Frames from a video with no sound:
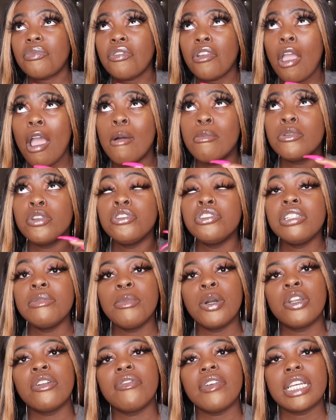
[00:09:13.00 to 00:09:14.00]
I'm losing
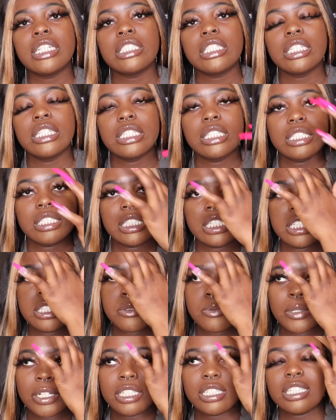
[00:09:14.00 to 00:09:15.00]
motivation in a sense
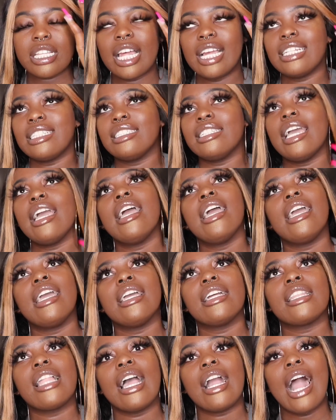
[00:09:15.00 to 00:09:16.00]
where it's like,
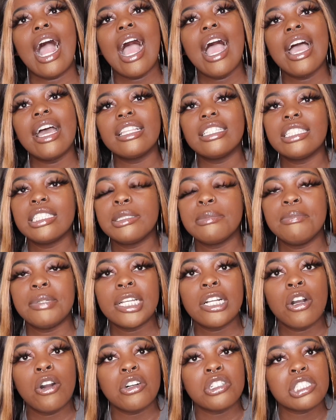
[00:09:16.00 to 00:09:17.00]
dang, like I had this
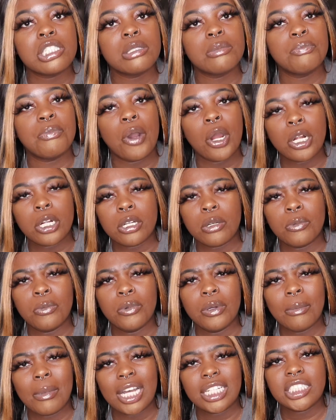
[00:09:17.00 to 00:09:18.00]
big old spark
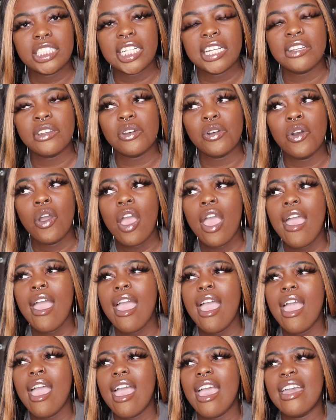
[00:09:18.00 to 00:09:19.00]
with my channel.
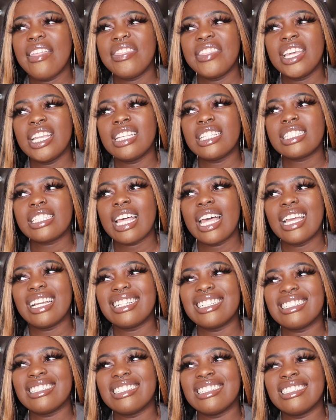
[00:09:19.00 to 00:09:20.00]
And then it's like,
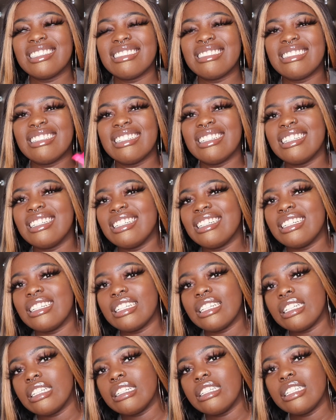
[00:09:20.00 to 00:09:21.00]

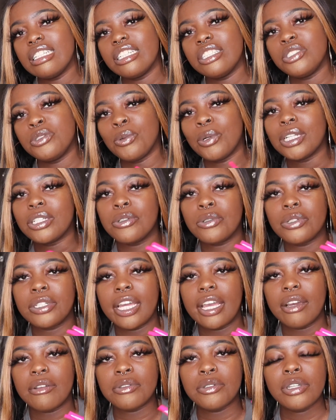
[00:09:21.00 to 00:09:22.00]
and eh, it dwindled
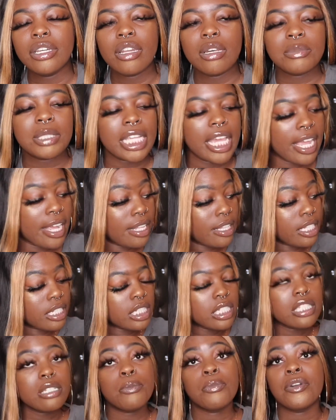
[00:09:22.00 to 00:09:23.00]
down. You get what I'm saying? And this
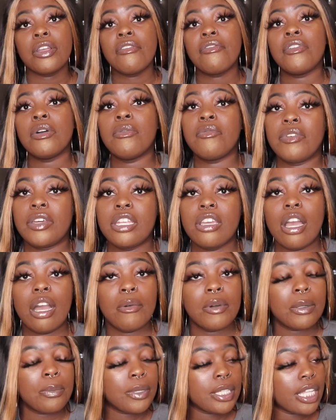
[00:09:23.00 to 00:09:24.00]
is a pre-film video. I
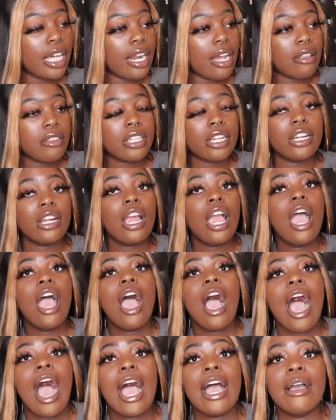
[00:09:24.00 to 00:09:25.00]
want to put that out there.
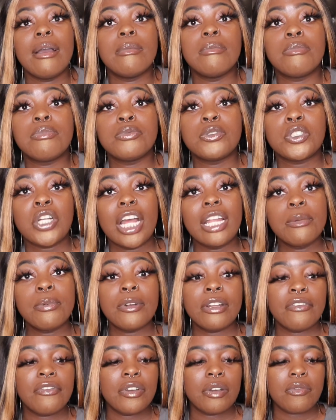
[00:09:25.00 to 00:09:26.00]
I'm trying to
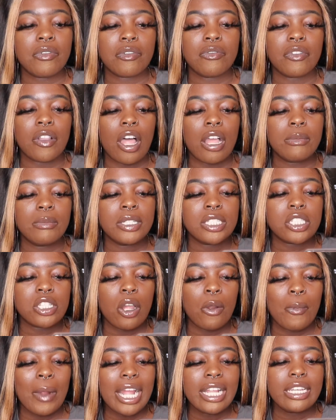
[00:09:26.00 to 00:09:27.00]
pre-film for Vlogmas.
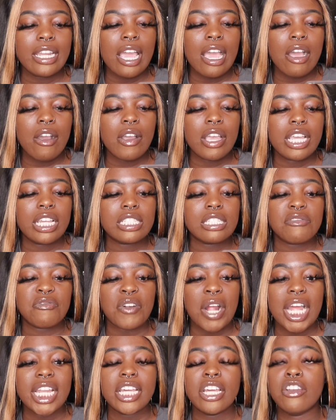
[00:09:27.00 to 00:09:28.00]
So right now it's
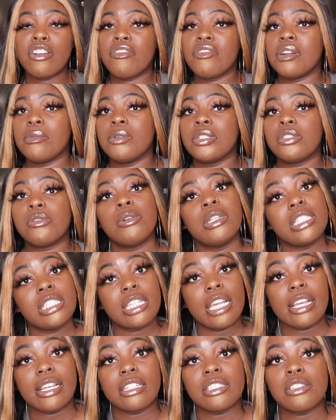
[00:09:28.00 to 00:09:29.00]
Friday, November
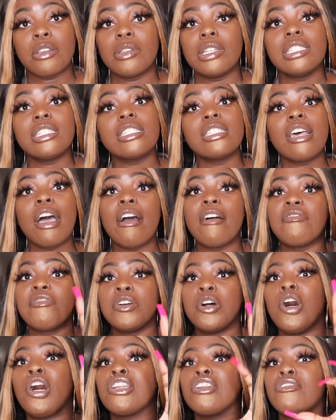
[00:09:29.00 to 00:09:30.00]
22nd. So this is how I feel
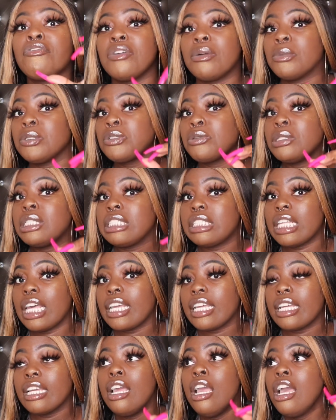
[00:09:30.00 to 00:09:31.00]
on November
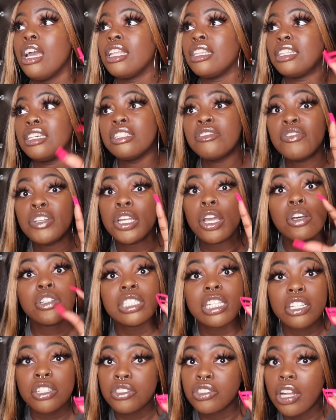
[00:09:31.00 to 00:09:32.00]
22nd. This video is
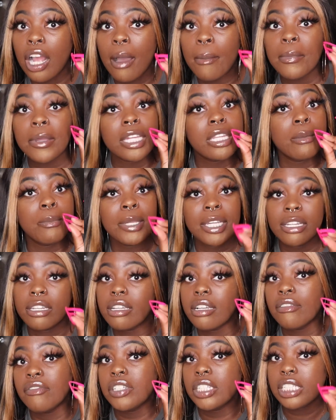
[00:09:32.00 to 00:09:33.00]
gonna drop in the
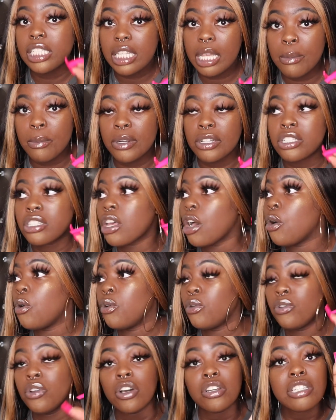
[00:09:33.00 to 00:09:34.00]
beginning of December. So
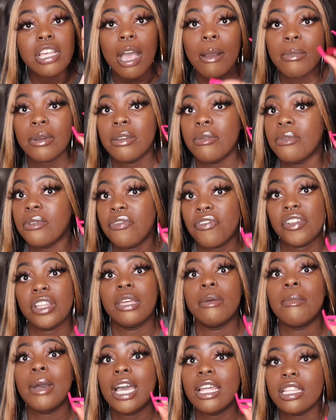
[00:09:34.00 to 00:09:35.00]
who knows how I'm gonna be
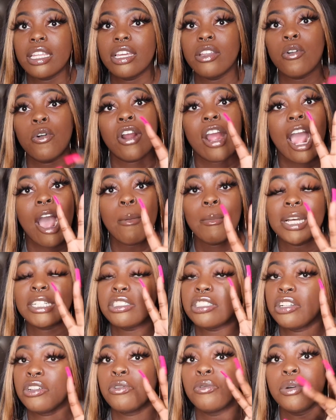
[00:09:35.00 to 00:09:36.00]
feeling by then or how my
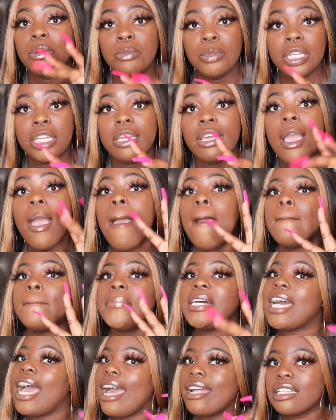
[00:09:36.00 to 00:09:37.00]
channel will be.
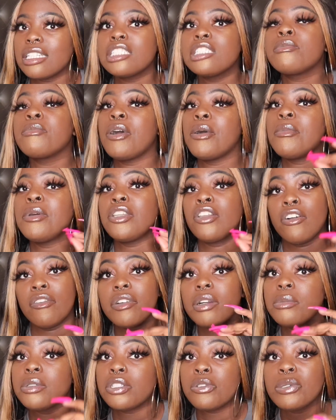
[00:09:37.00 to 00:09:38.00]
But at this moment,
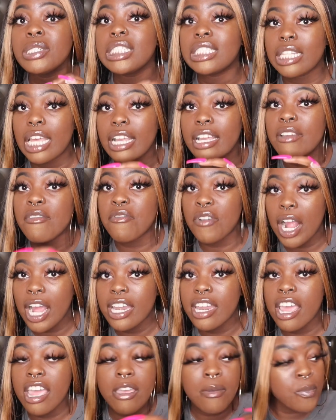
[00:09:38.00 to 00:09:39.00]
November 22nd,
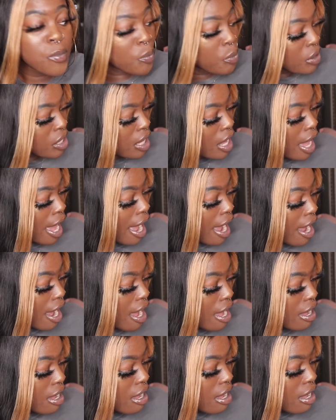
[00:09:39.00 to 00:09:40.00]
Friday
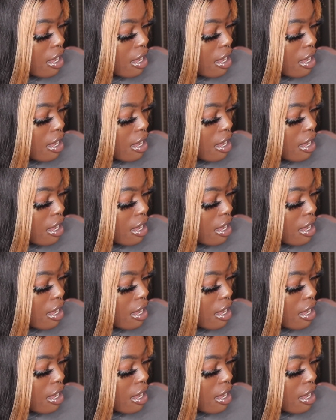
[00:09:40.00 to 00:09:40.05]
at